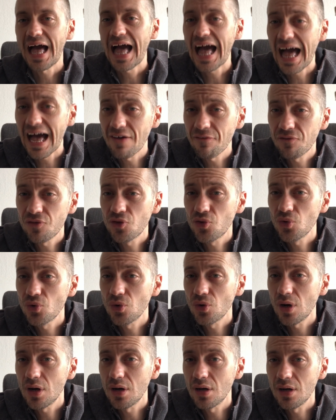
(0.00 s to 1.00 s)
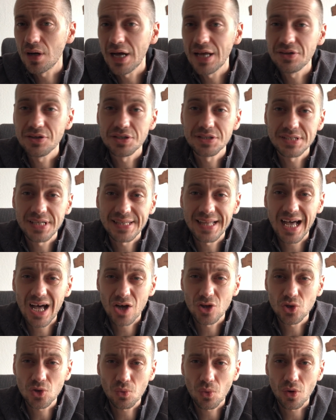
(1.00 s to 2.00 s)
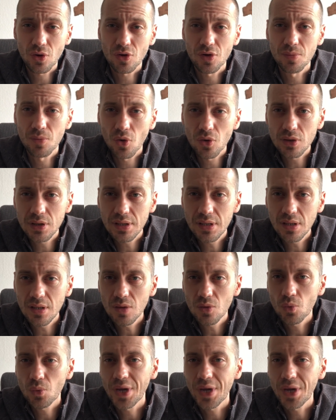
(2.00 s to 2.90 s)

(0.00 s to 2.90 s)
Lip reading: have to understand how to work remotely,